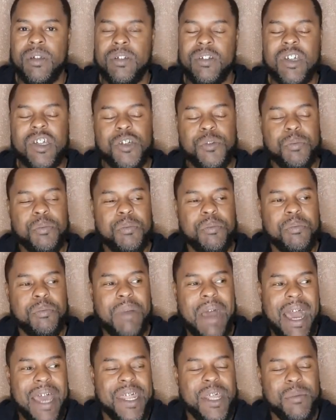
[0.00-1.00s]
Just
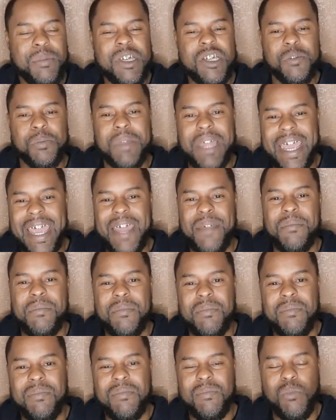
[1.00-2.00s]
by them displaying
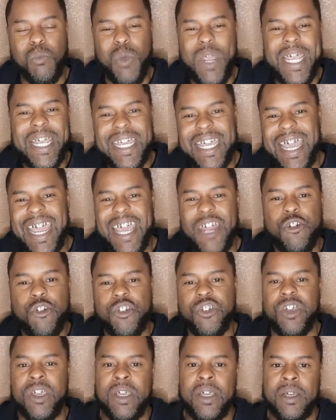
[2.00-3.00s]
weak
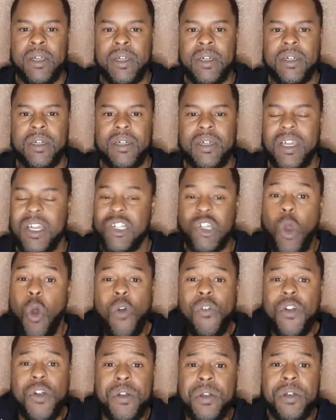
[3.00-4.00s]
energy. It's
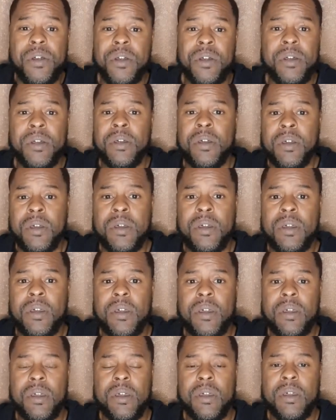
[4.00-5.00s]
over.
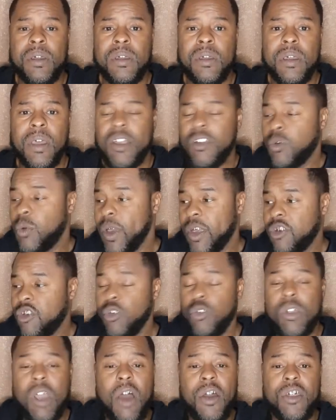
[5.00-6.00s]
As quick as
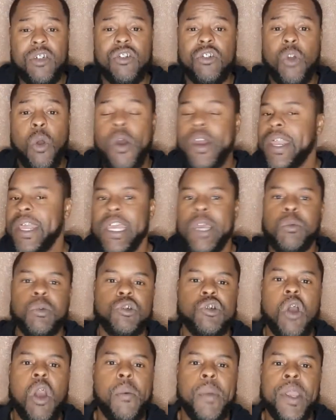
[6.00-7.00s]
you thought it started, it
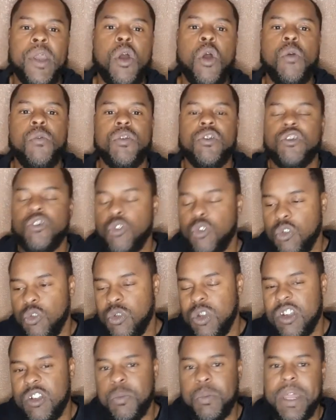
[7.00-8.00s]
was already over. So you
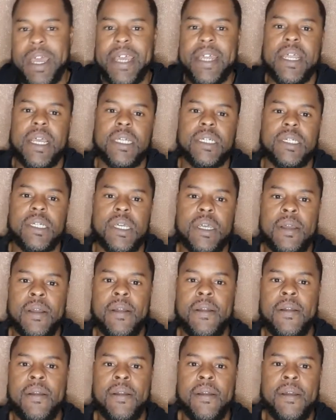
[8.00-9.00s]
displayed that shit.
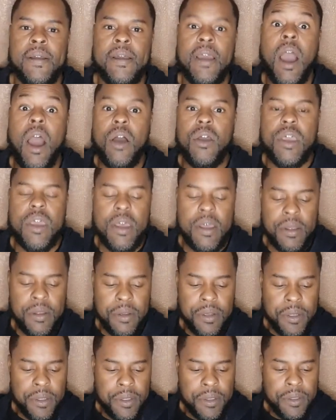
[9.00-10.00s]
Oh
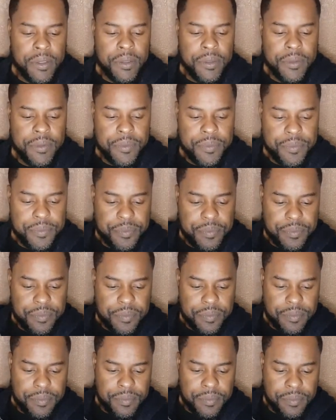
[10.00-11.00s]

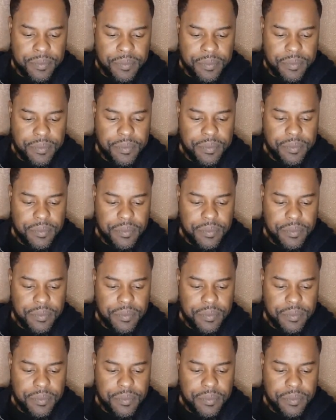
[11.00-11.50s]
yeah.